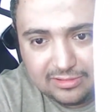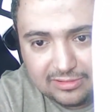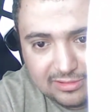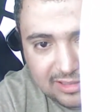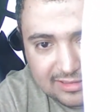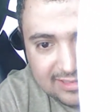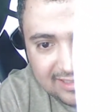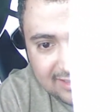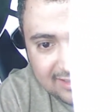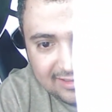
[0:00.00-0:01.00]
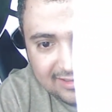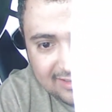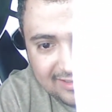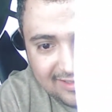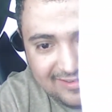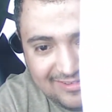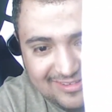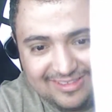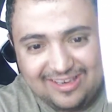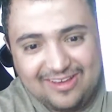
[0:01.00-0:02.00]
You guys see it?
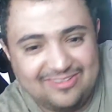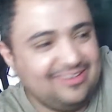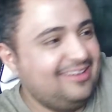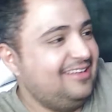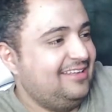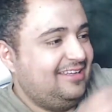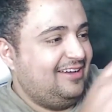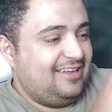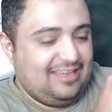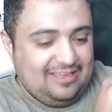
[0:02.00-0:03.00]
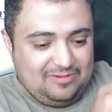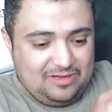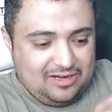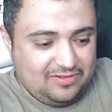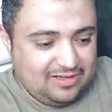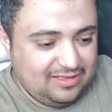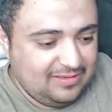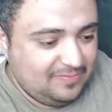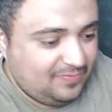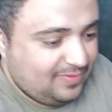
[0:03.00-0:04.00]
No. Okay, whatever.
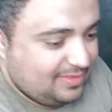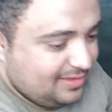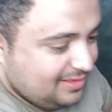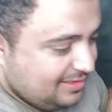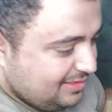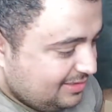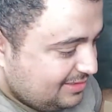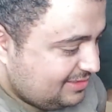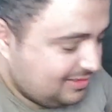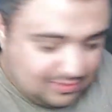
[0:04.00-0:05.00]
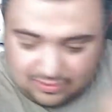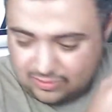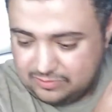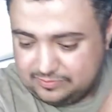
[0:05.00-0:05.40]
So